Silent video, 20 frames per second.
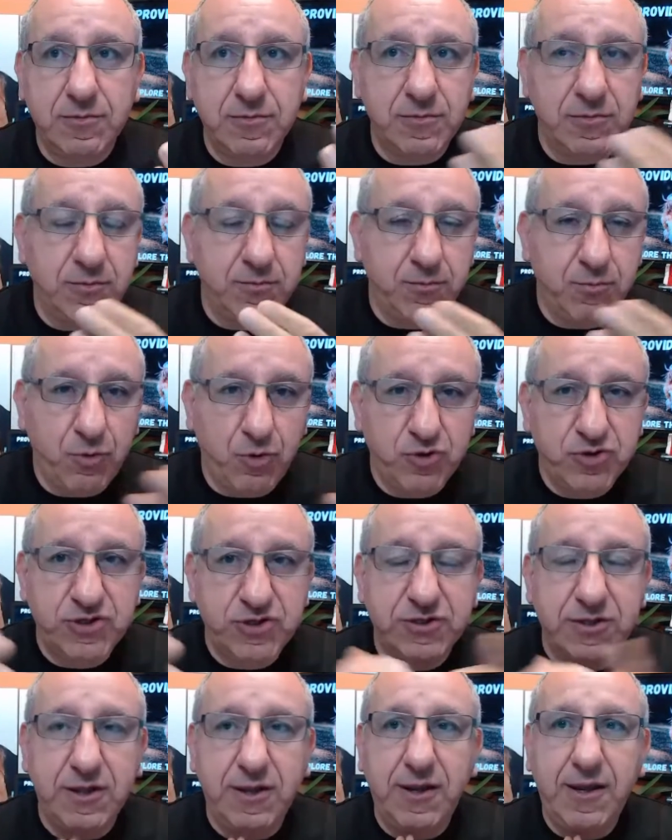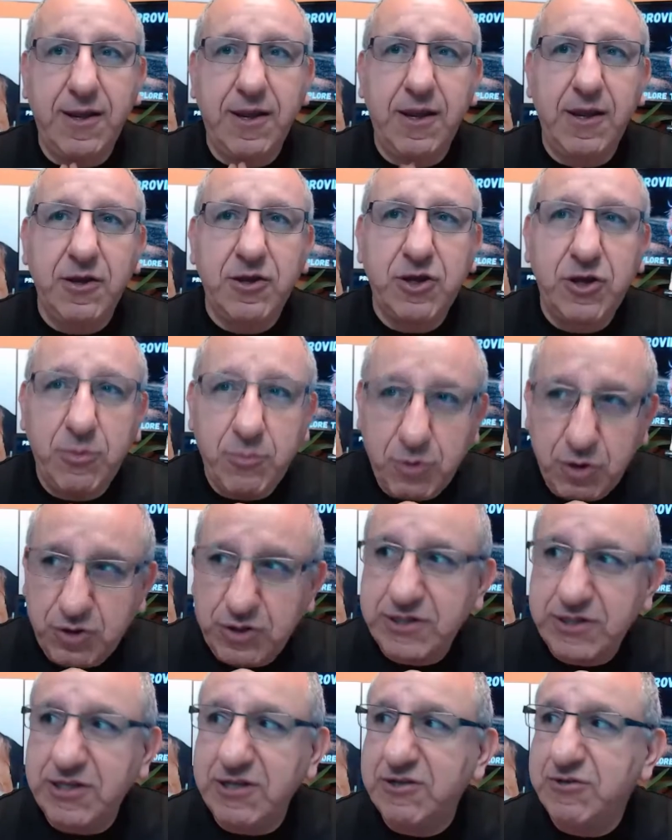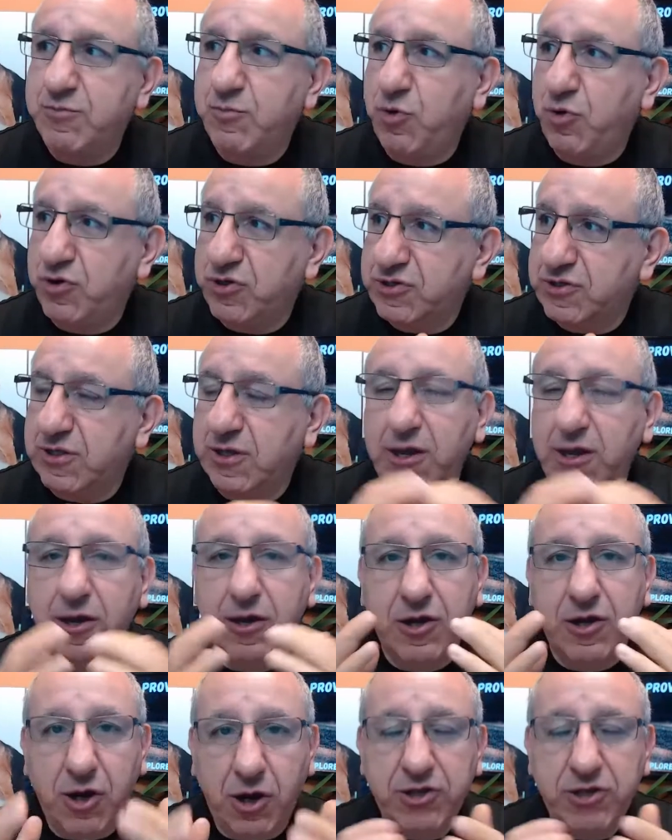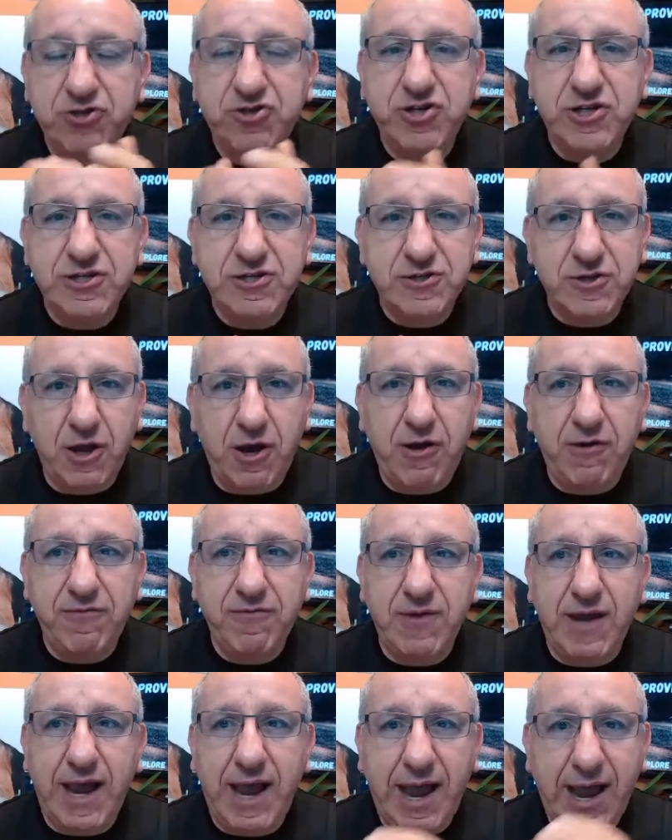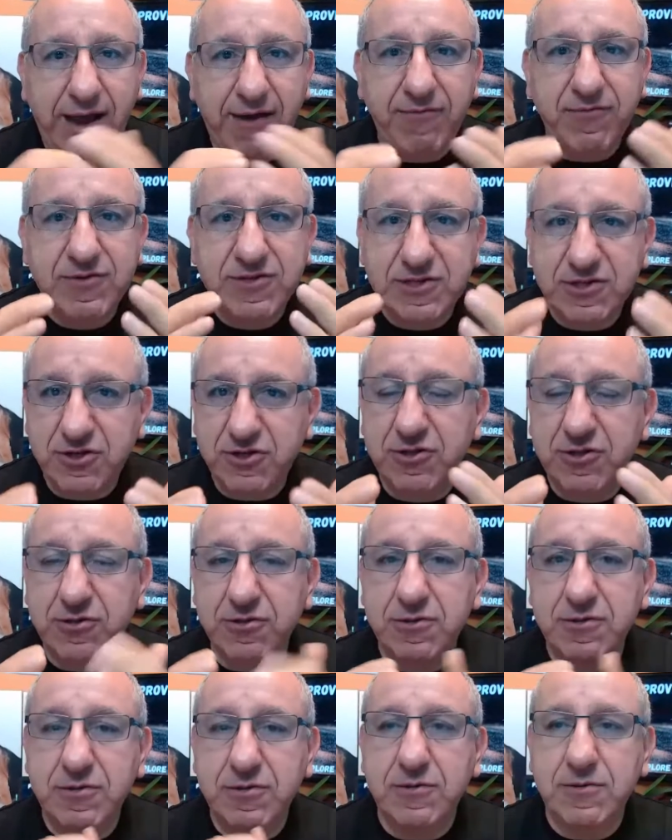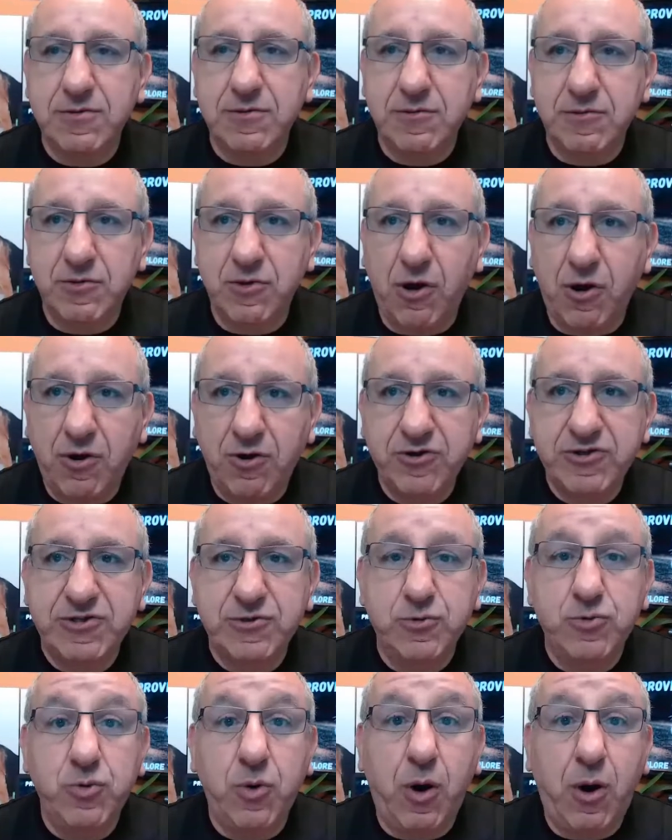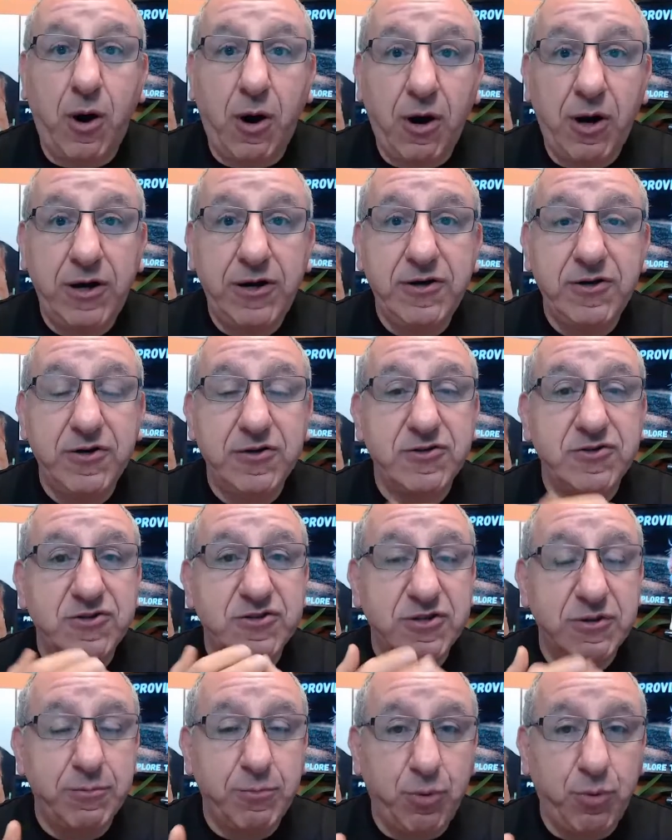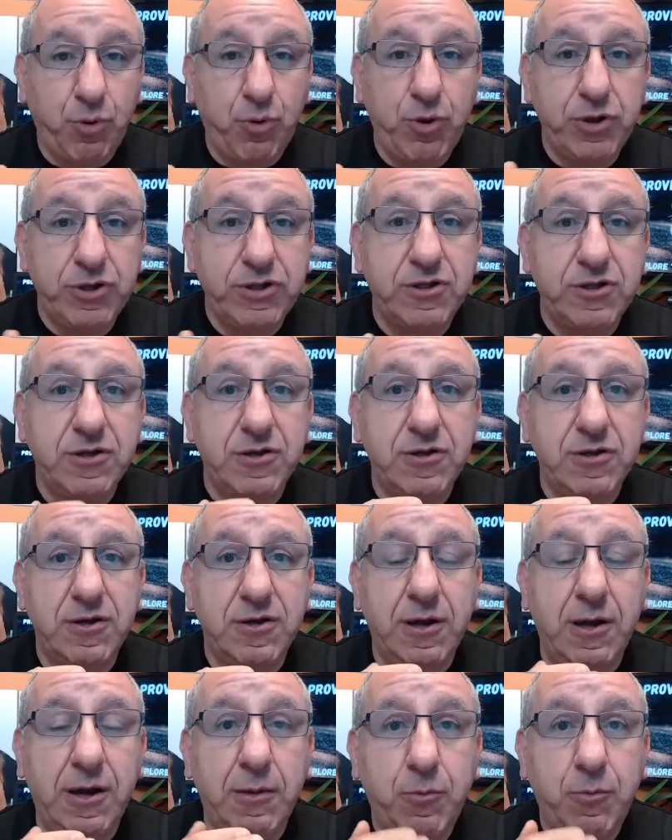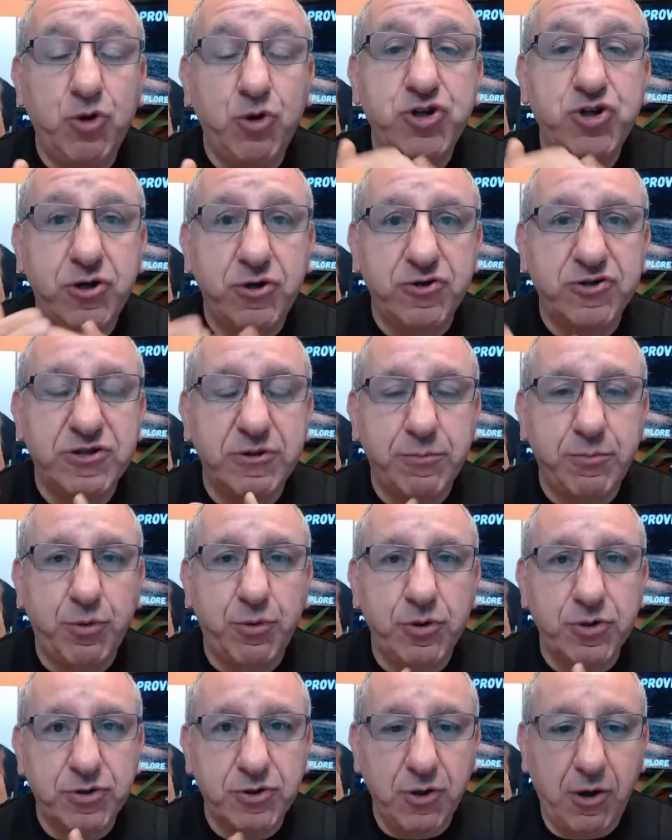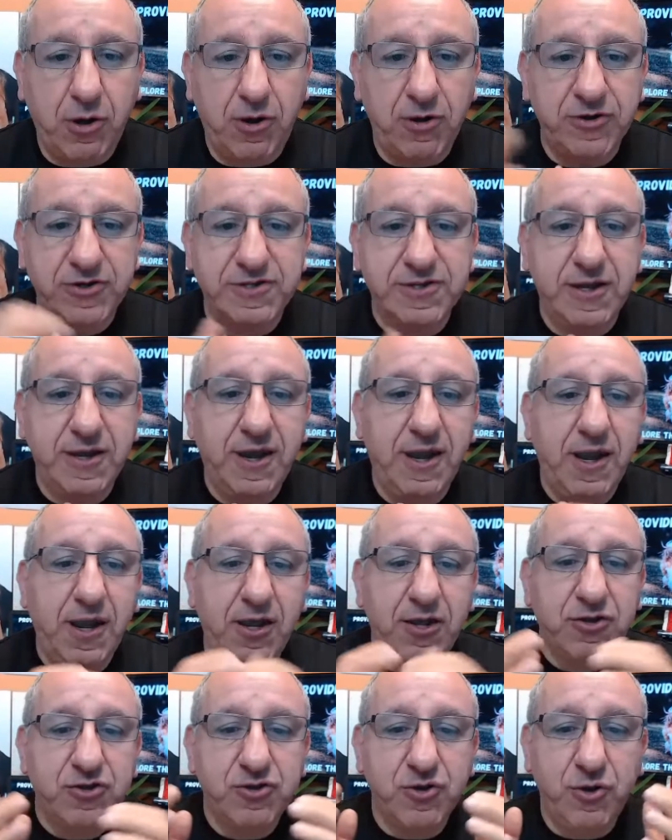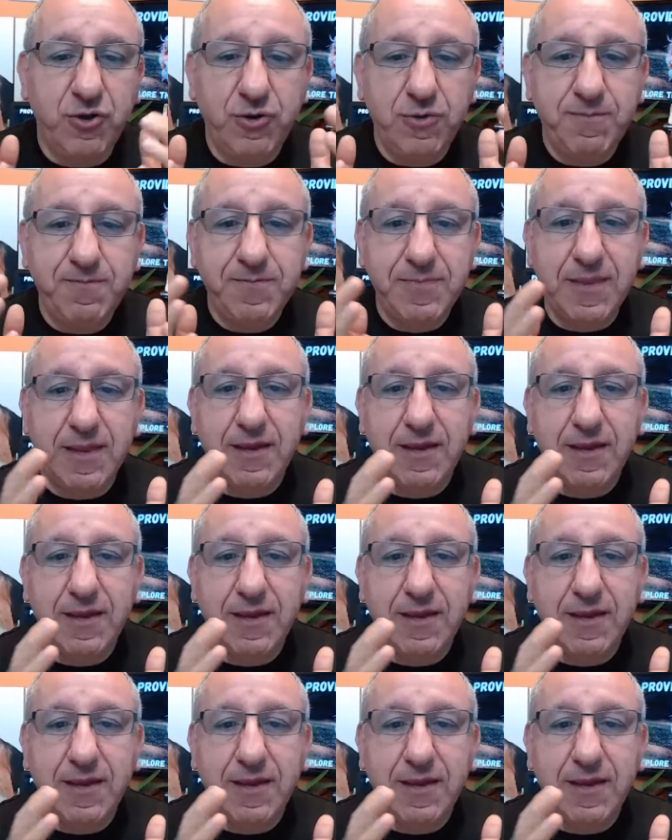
most communities, most countries now have certain dogs who are support, emotional support dogs. So